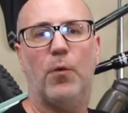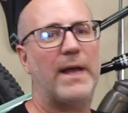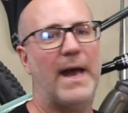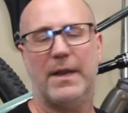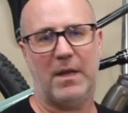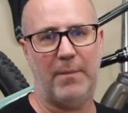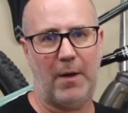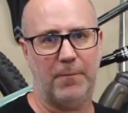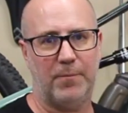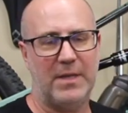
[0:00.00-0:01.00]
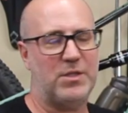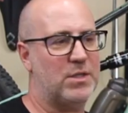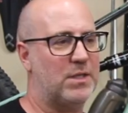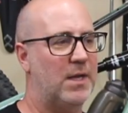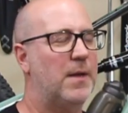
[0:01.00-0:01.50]
fork had to come out. It
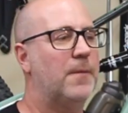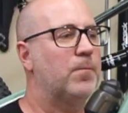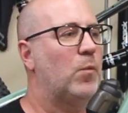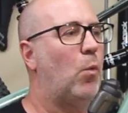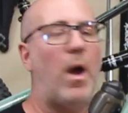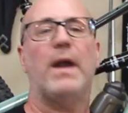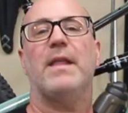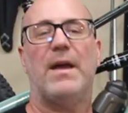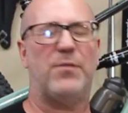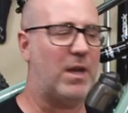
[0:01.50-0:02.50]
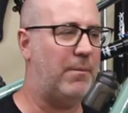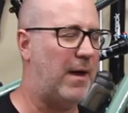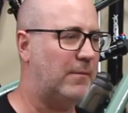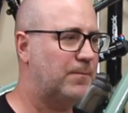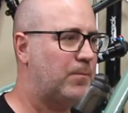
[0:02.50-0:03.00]
just Why did they have to come
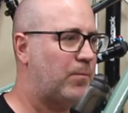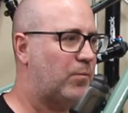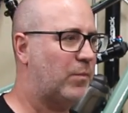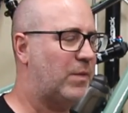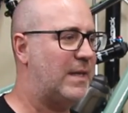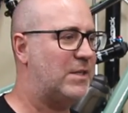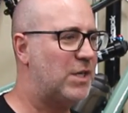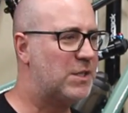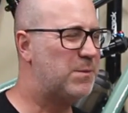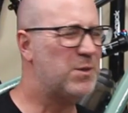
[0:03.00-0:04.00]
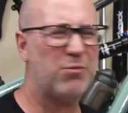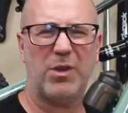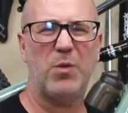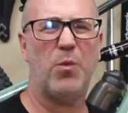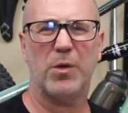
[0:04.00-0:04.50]
out? The adjustments
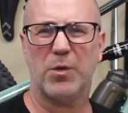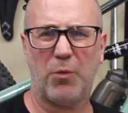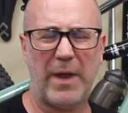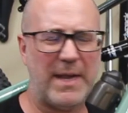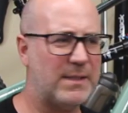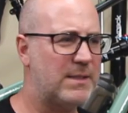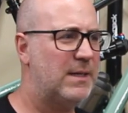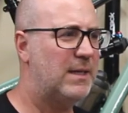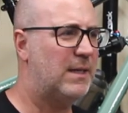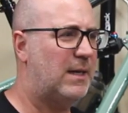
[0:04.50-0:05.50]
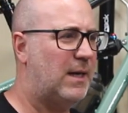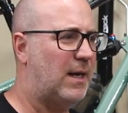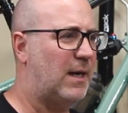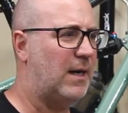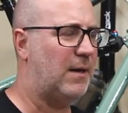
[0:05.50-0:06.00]
really weren't great.
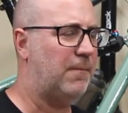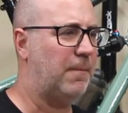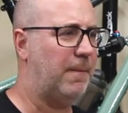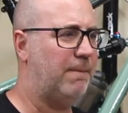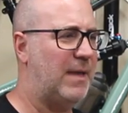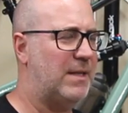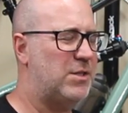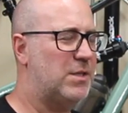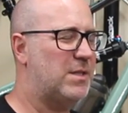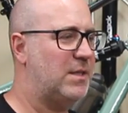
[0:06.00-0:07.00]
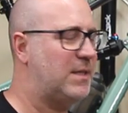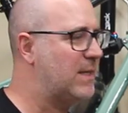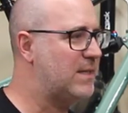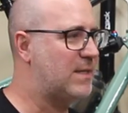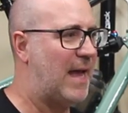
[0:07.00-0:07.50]
Um, it just
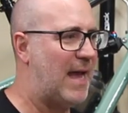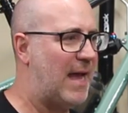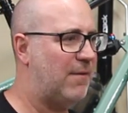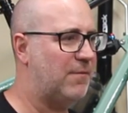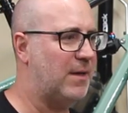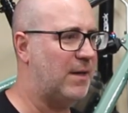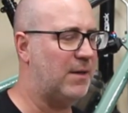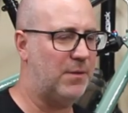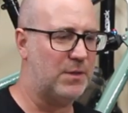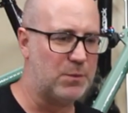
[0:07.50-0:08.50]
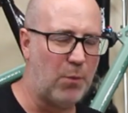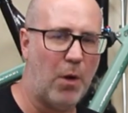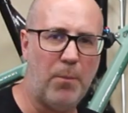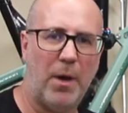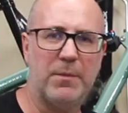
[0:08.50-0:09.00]
didn't have the, the
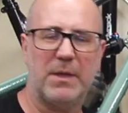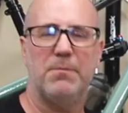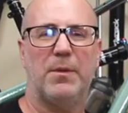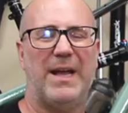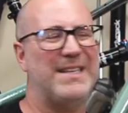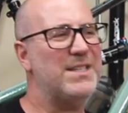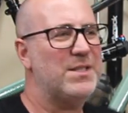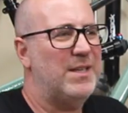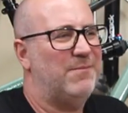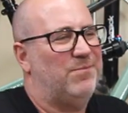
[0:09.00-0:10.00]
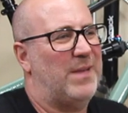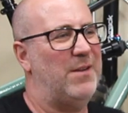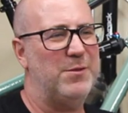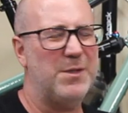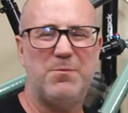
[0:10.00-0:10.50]
small bump compliance. It just, and
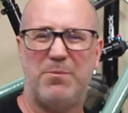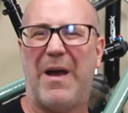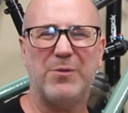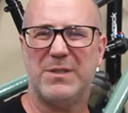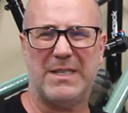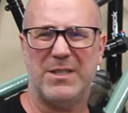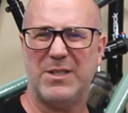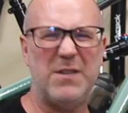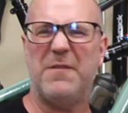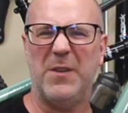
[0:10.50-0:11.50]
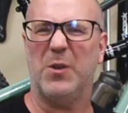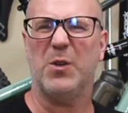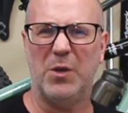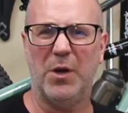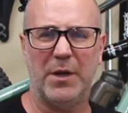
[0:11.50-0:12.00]
it was just bouncy. It just didn't feel
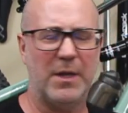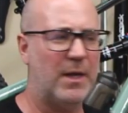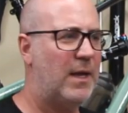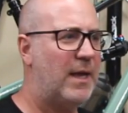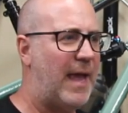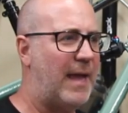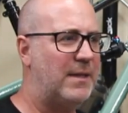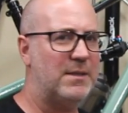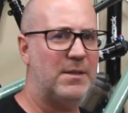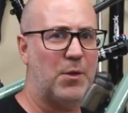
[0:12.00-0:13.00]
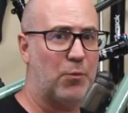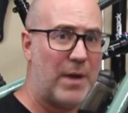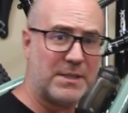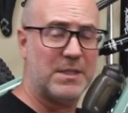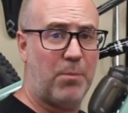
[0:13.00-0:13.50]
good. And the
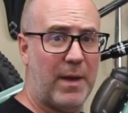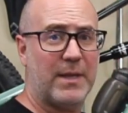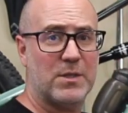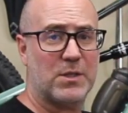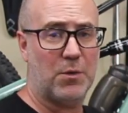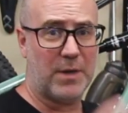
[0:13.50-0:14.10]
rest of the bike is so